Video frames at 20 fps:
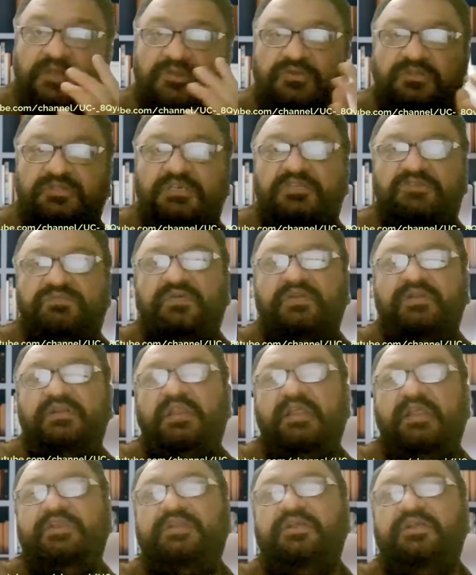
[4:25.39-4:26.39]
So these were
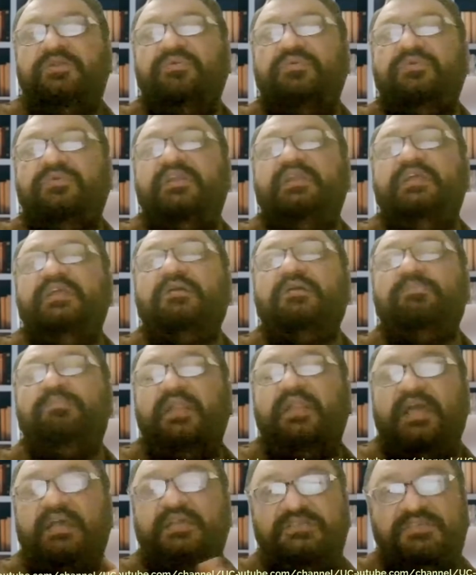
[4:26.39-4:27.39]
related to reading
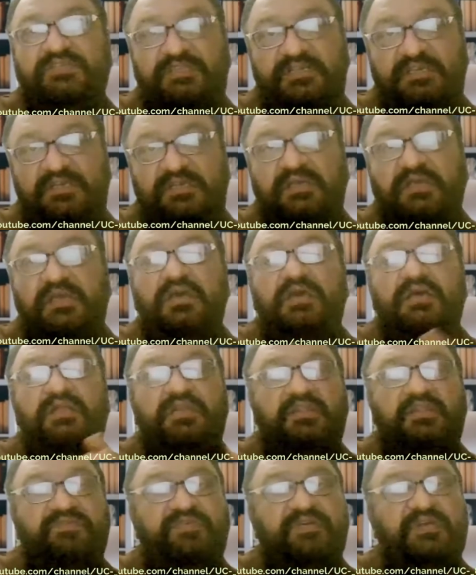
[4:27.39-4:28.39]
complexity,
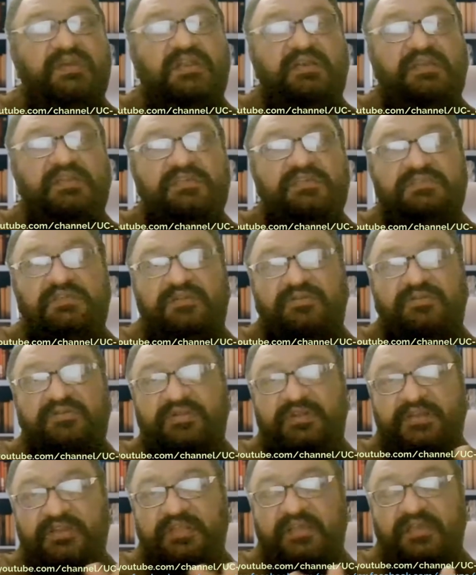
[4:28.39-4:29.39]
difficulties in
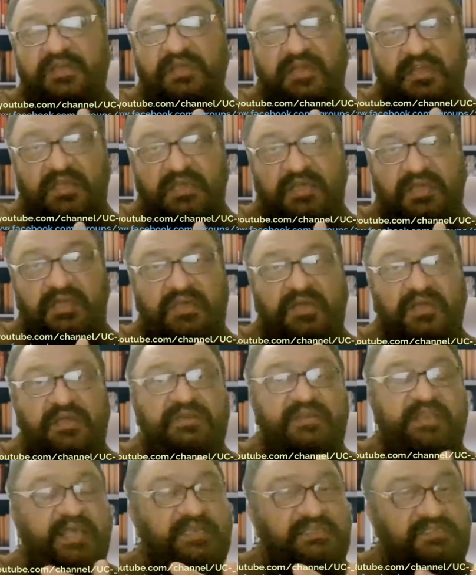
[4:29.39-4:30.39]
reading
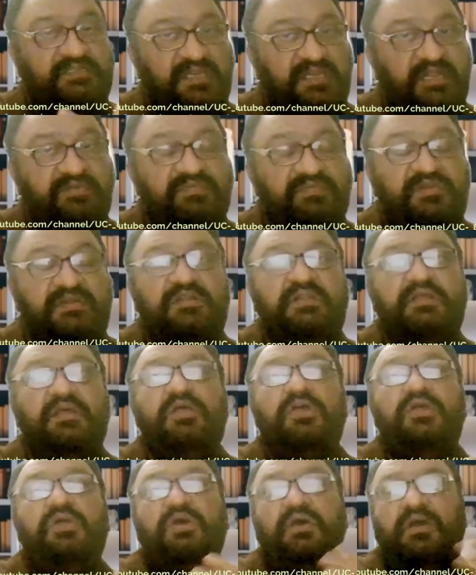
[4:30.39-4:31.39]
text level,
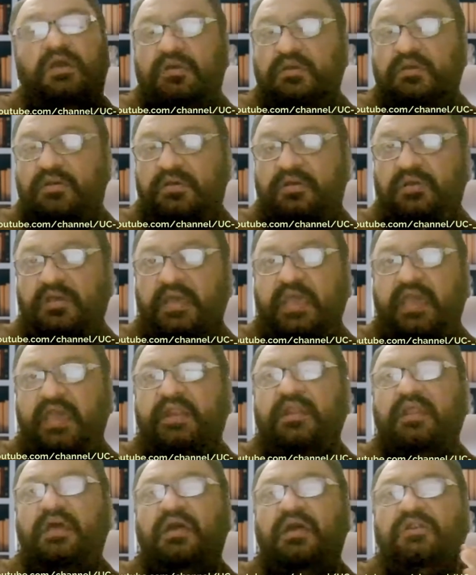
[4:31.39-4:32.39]

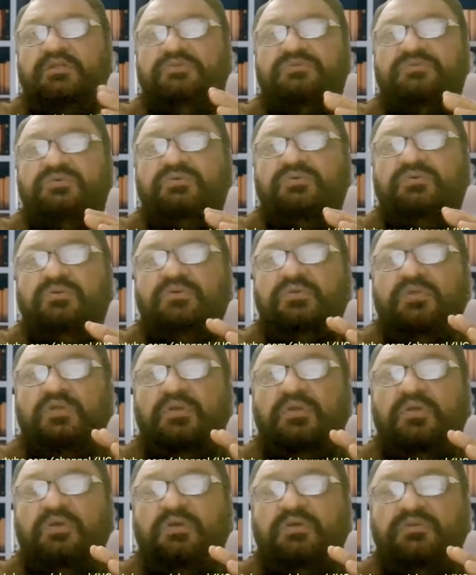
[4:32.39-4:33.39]
and also,
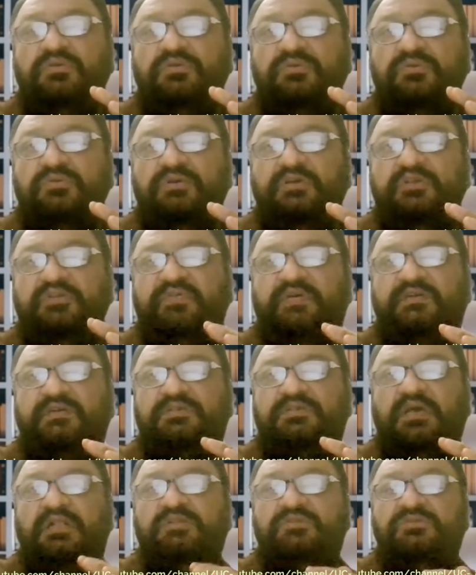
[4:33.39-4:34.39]
it
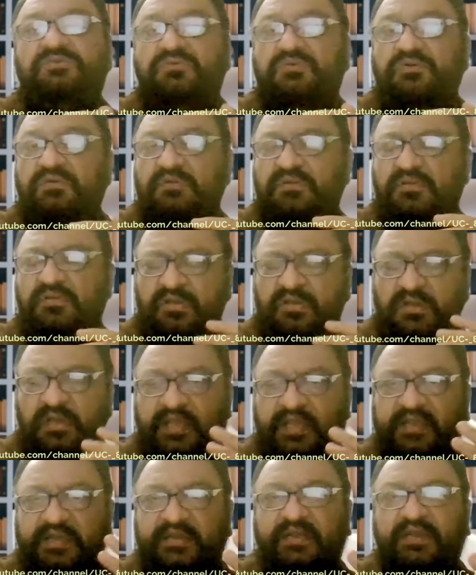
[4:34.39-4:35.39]
was also,
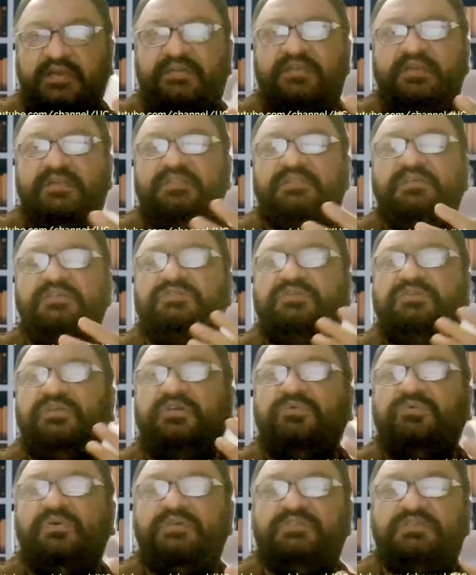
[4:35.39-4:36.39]
I conducted these
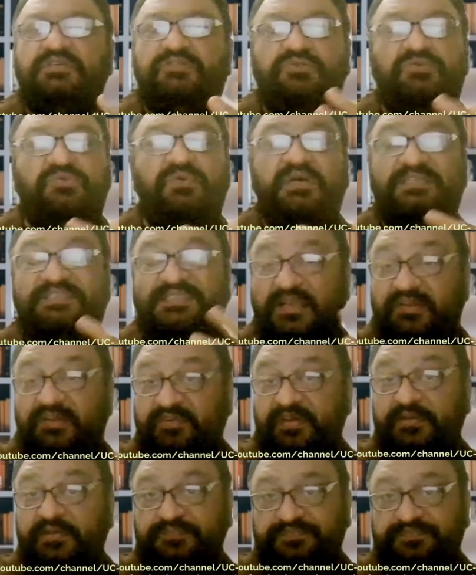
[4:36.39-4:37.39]
3 questions through a
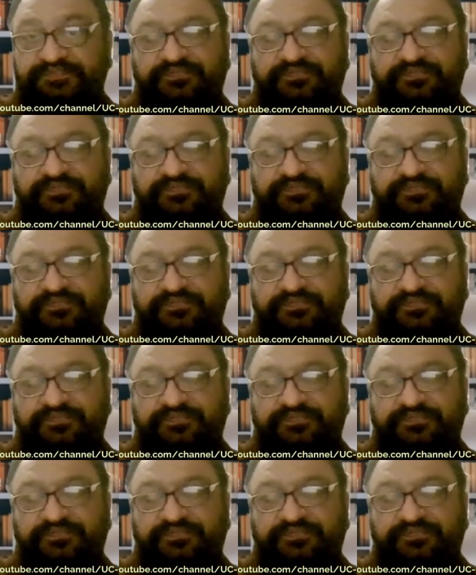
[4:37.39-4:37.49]
survey.